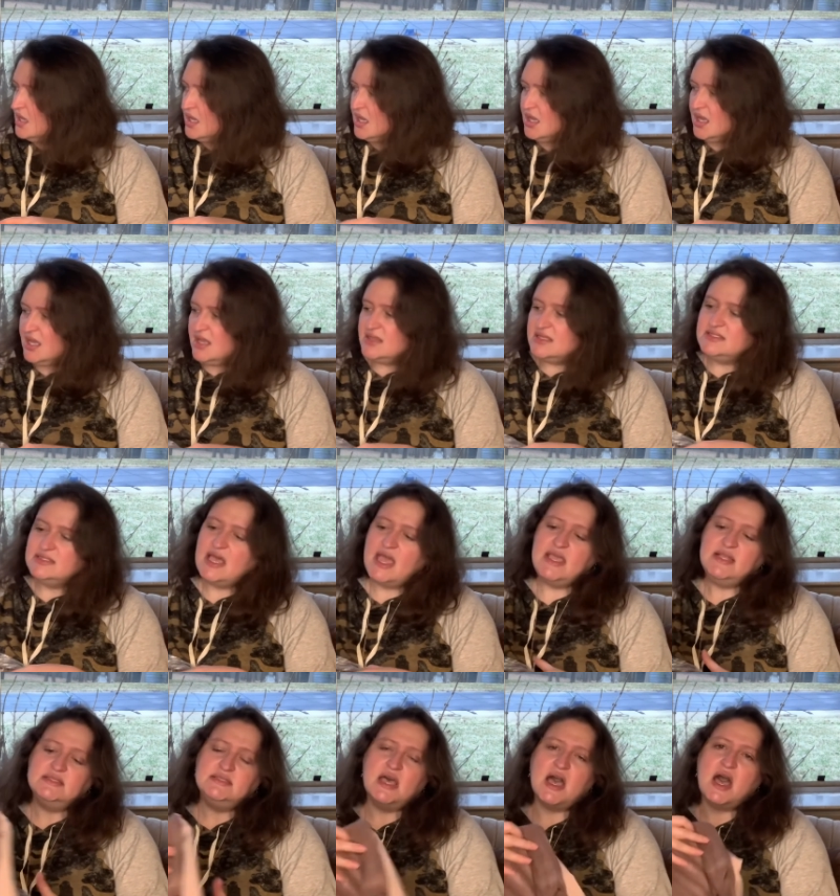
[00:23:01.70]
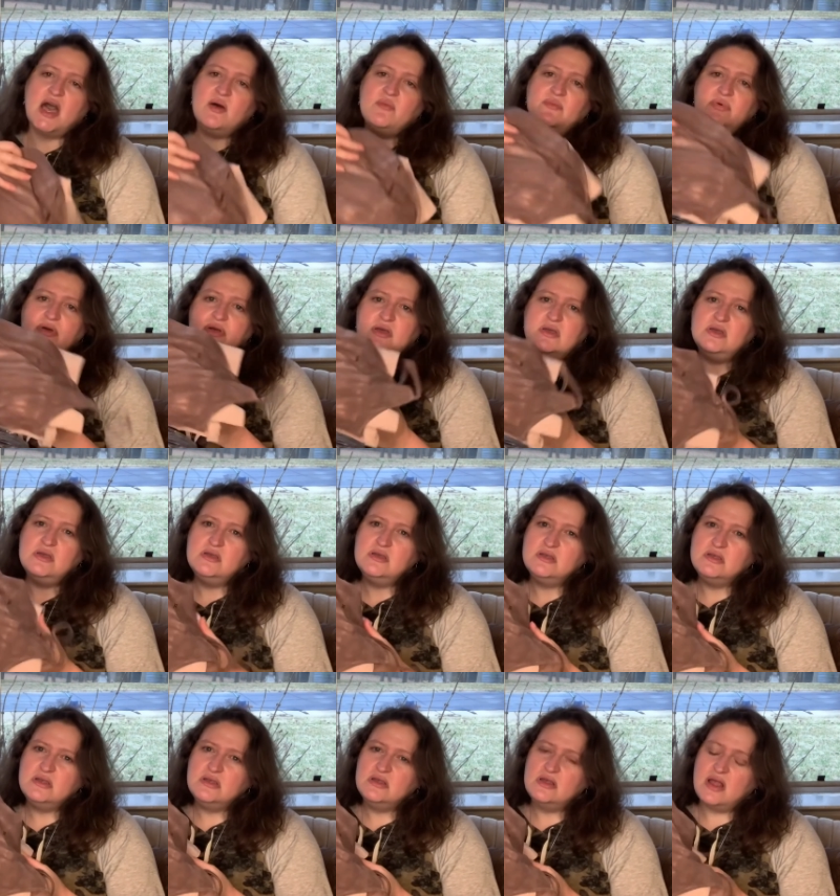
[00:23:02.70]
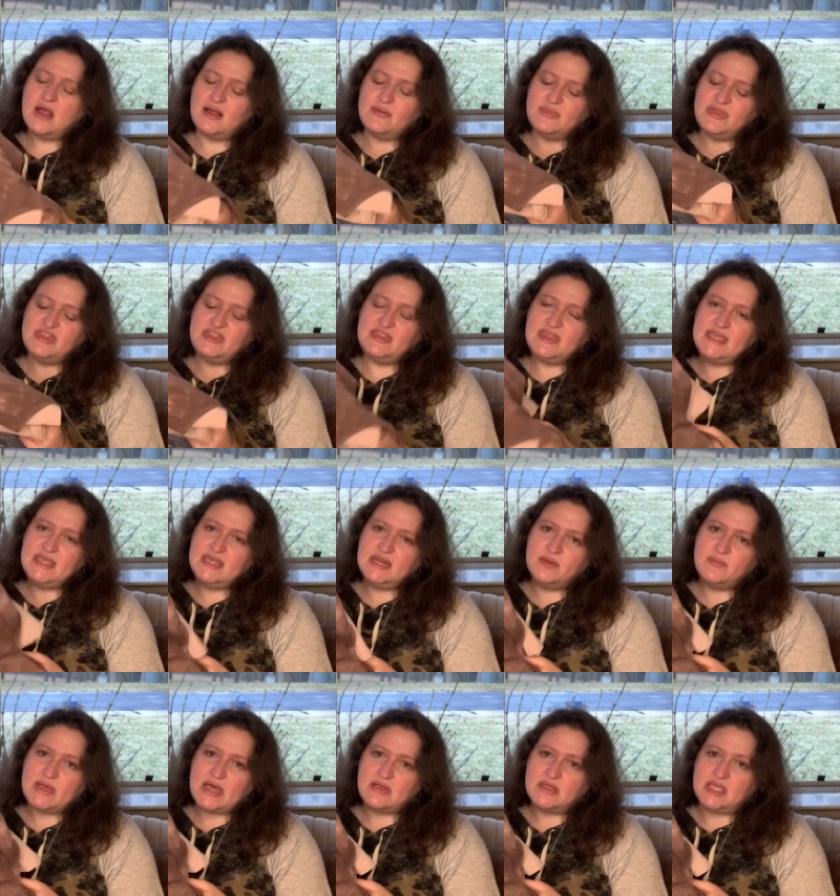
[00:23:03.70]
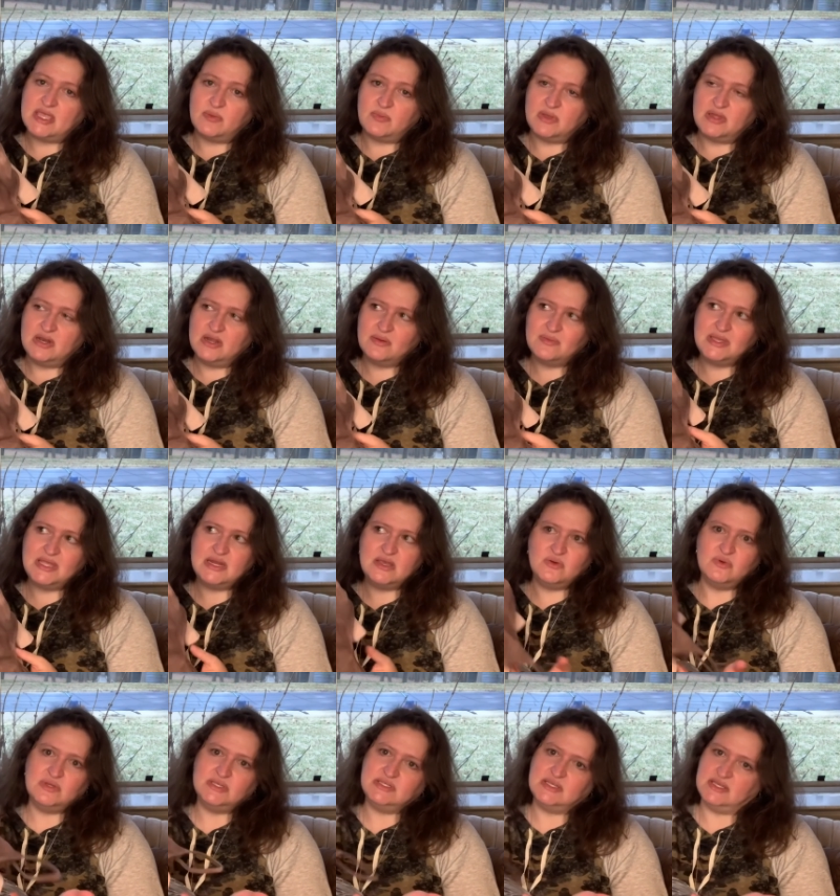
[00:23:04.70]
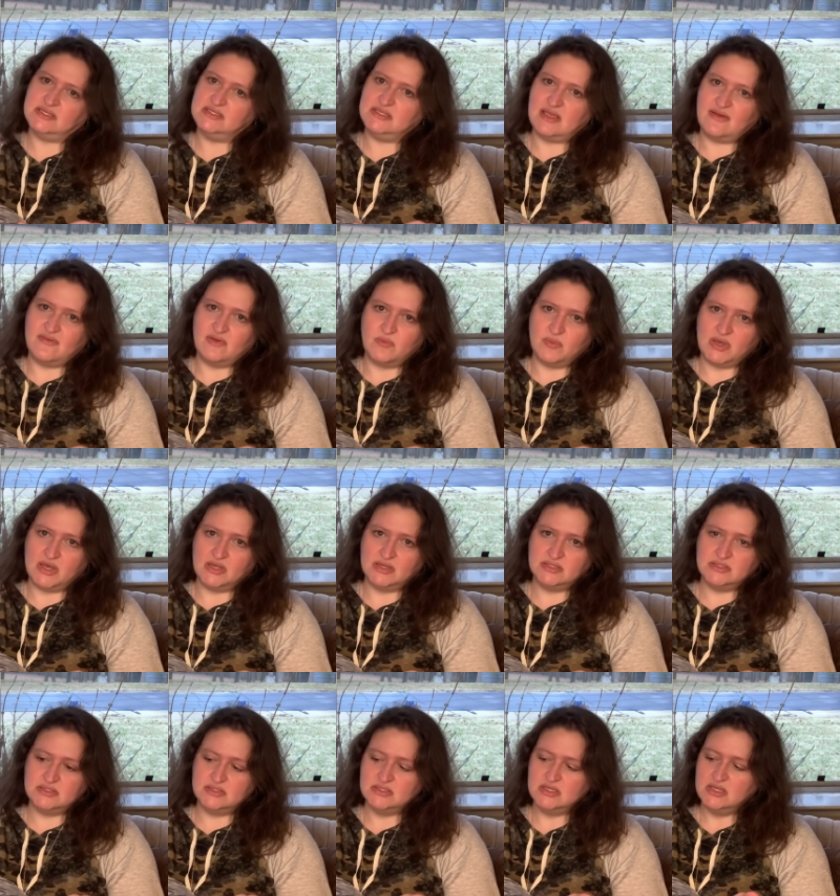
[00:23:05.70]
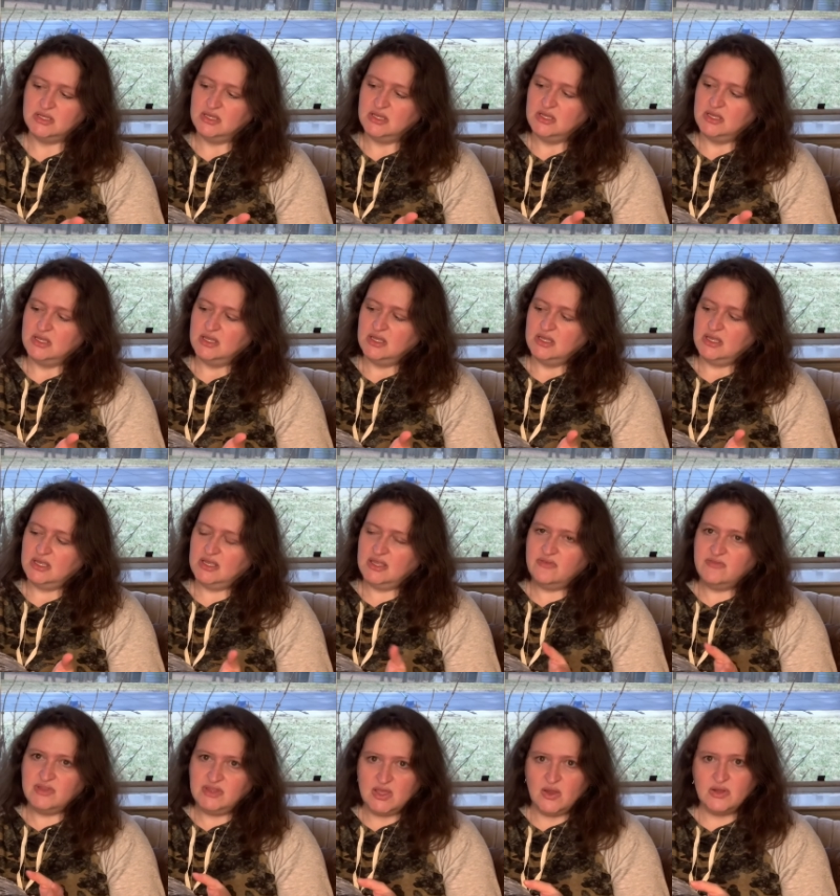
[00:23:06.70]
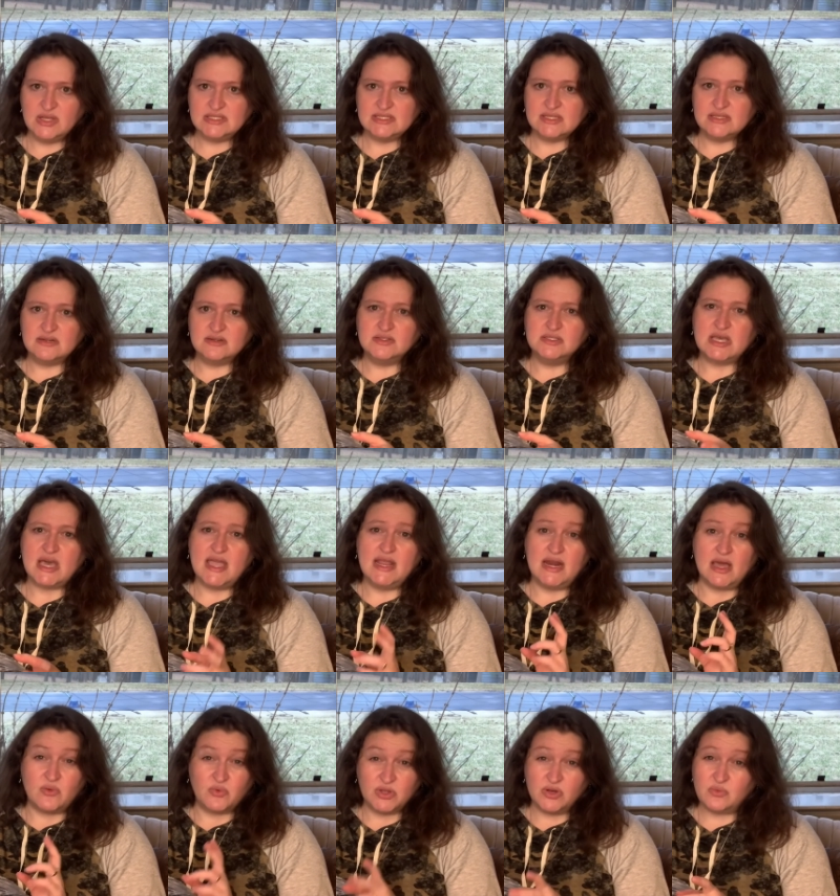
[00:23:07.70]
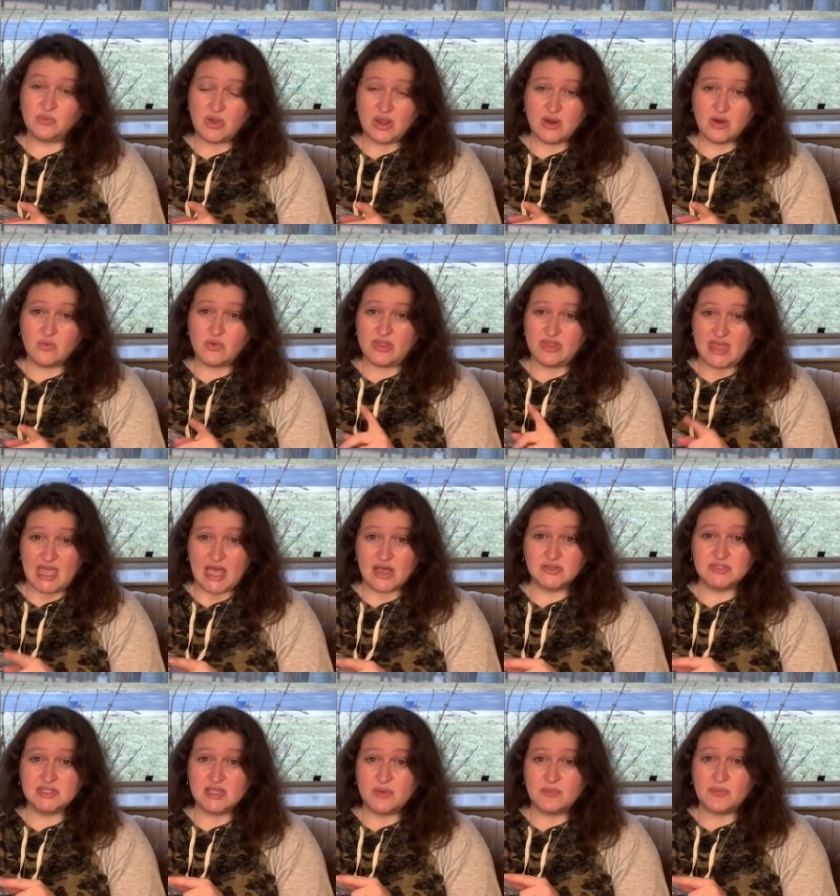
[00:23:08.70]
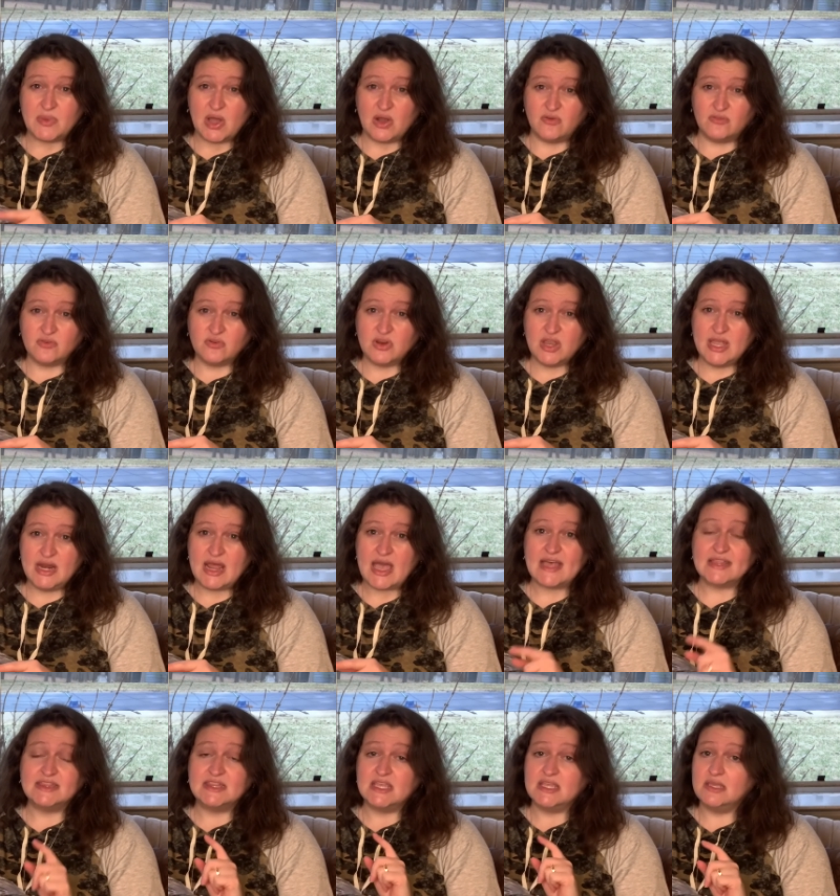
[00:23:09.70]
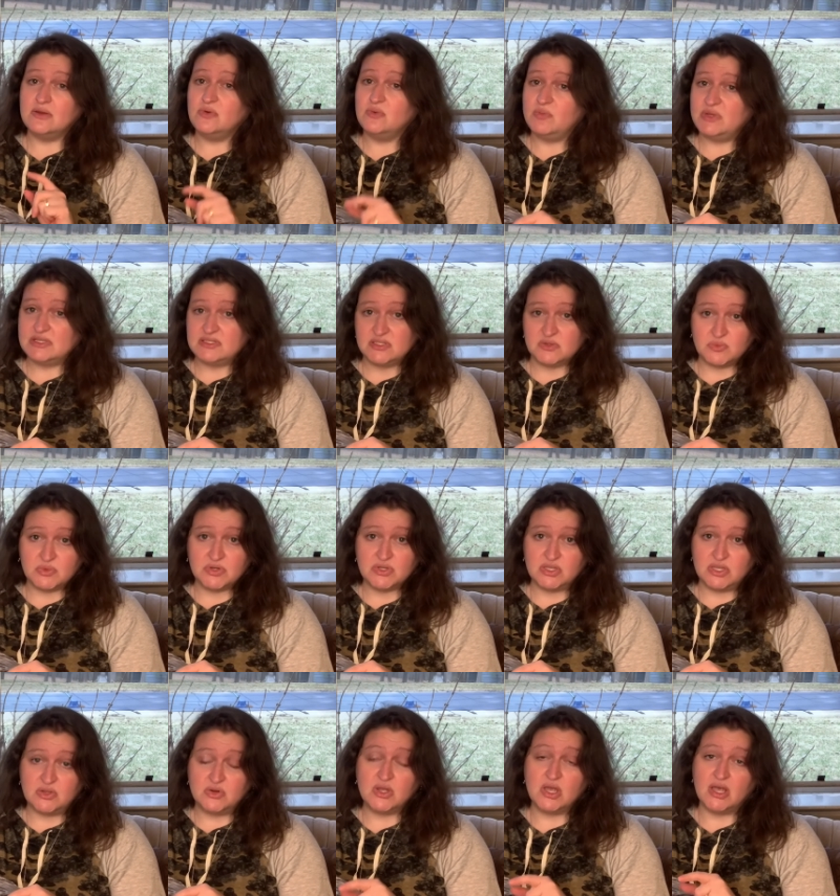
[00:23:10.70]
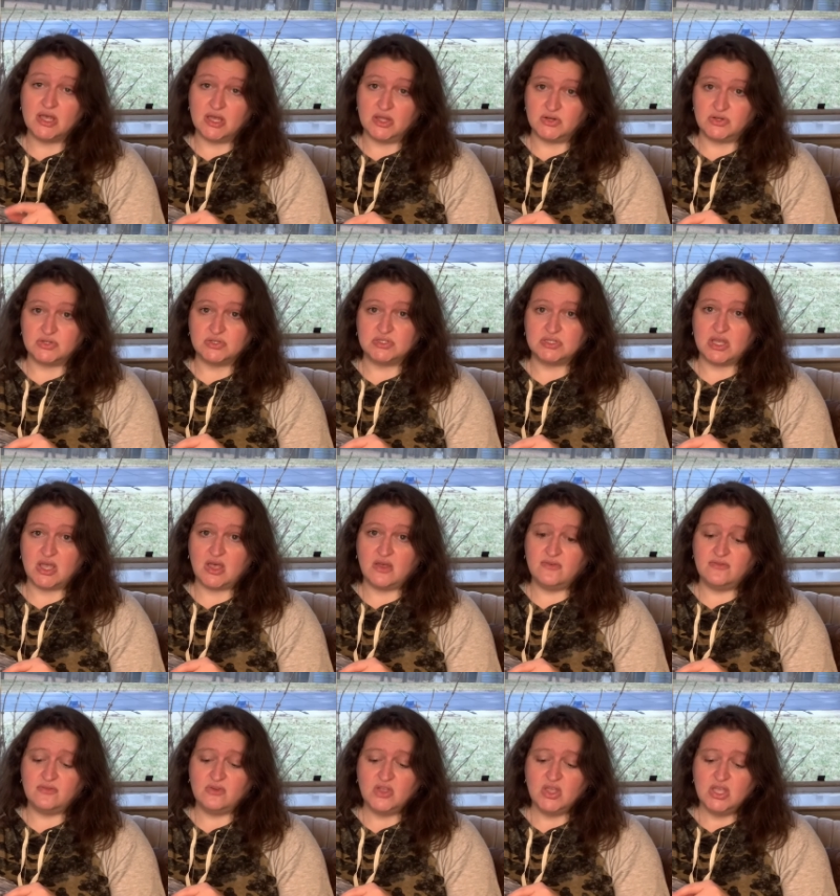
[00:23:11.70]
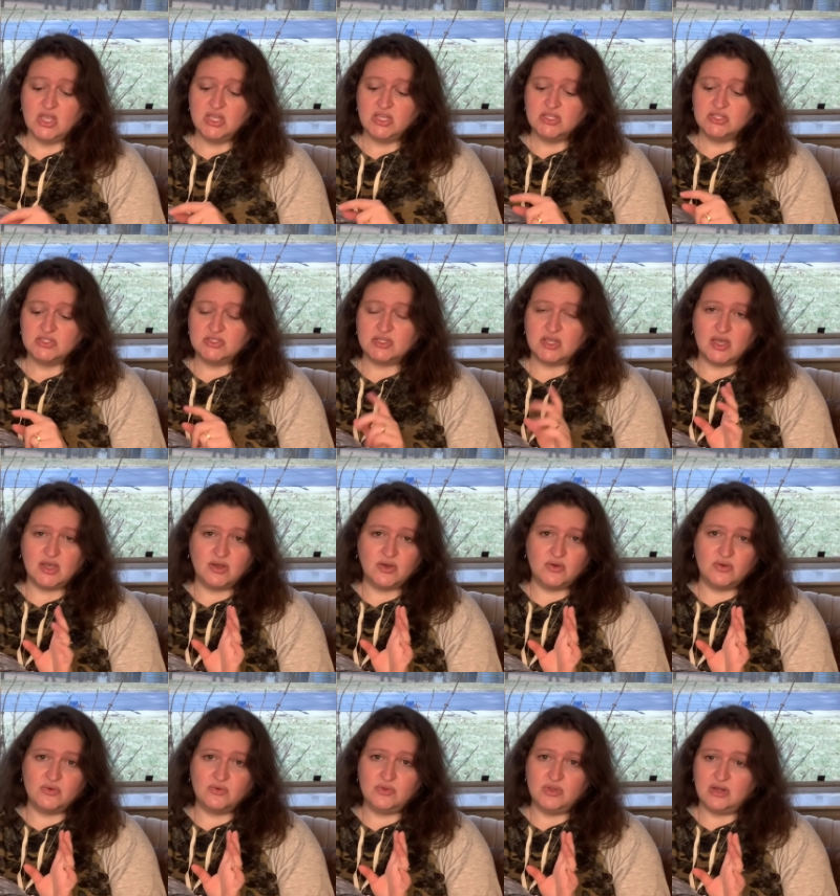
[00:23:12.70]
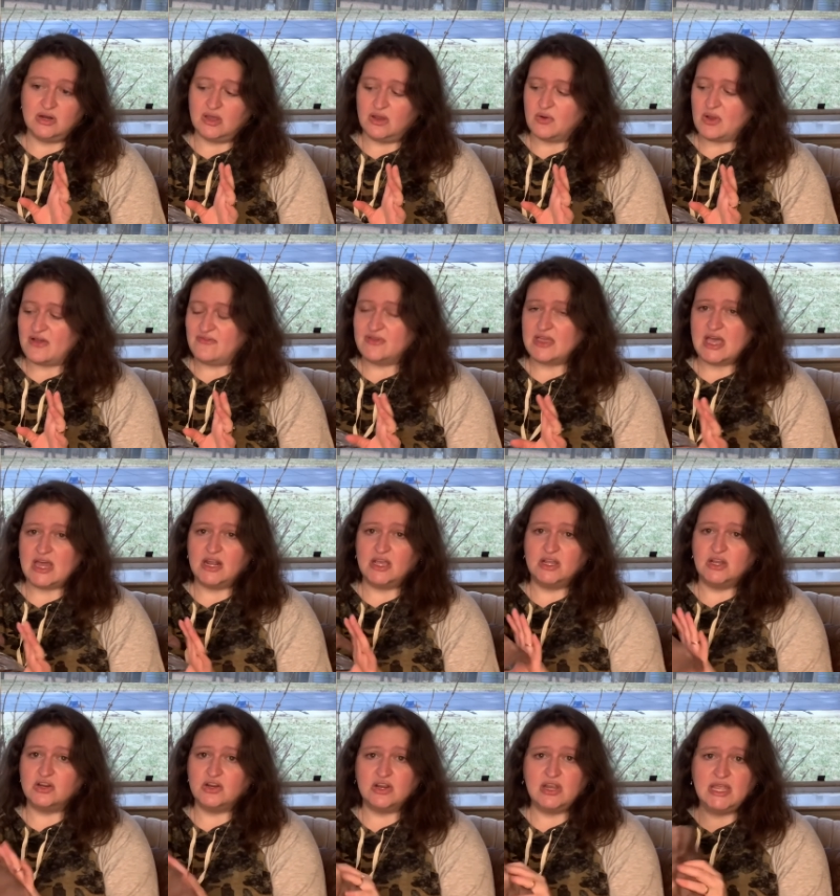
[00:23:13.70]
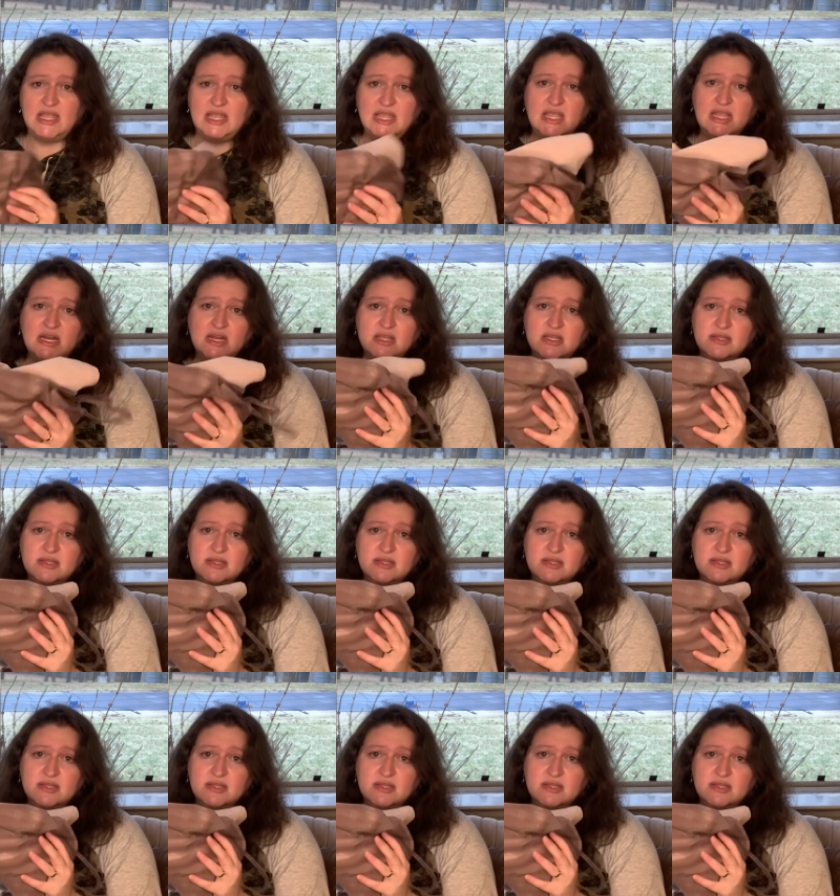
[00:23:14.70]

And the tank top I'm thinking about keeping. I mean, it was like seven bucks. Even though it's a little tight and I wouldn't wear it without something over it, I think it would be super cute under stuff. So, you know, I've got a green